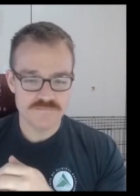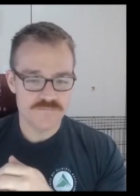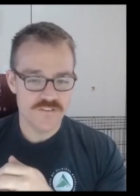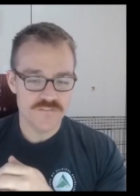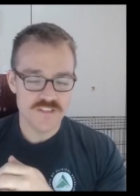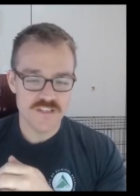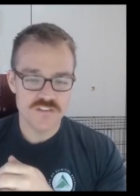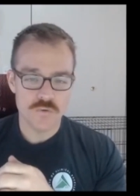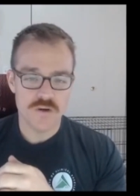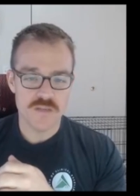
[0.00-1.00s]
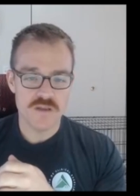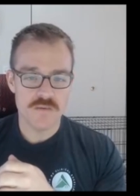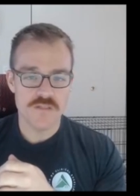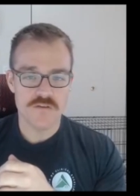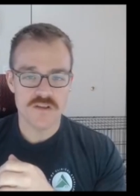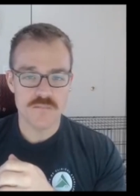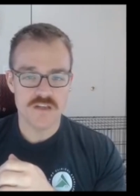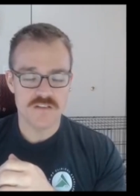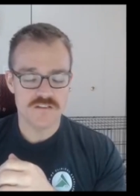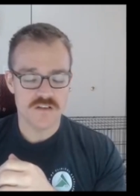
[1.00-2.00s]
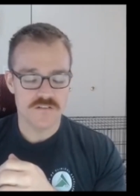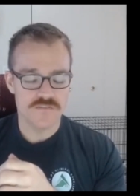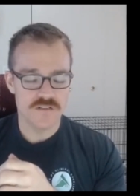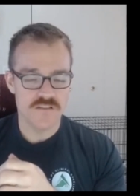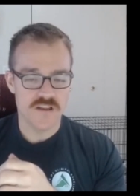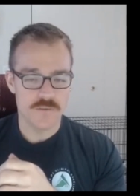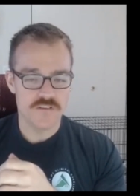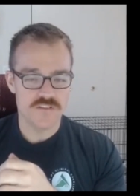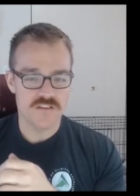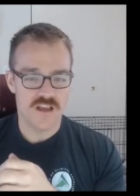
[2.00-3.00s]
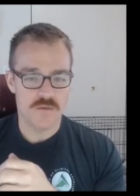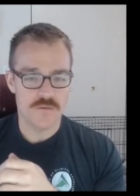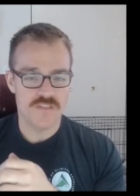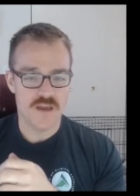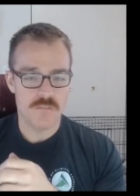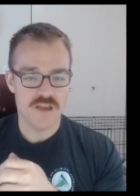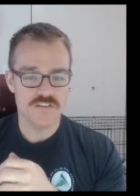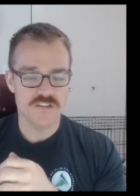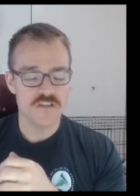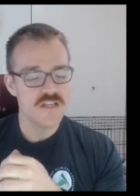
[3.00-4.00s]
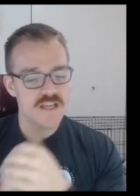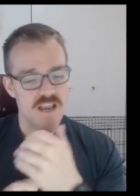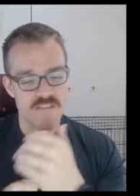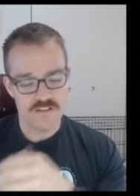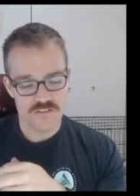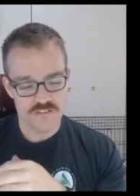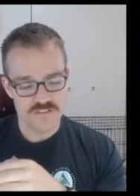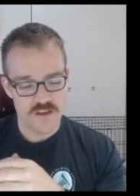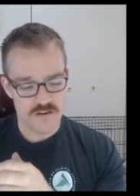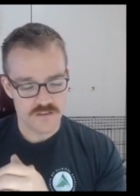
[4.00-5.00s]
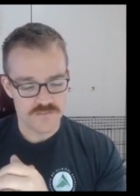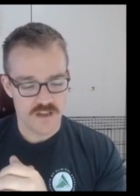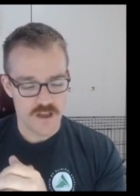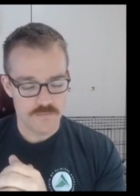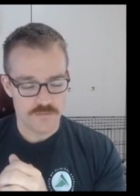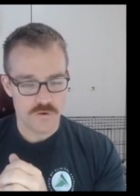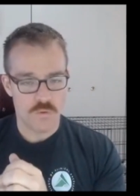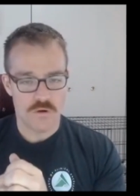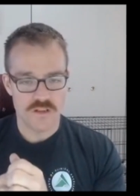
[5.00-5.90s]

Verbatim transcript: 15, 20, maybe 30 minutes of evaluation time with that patient, and that's just not enough time for a quality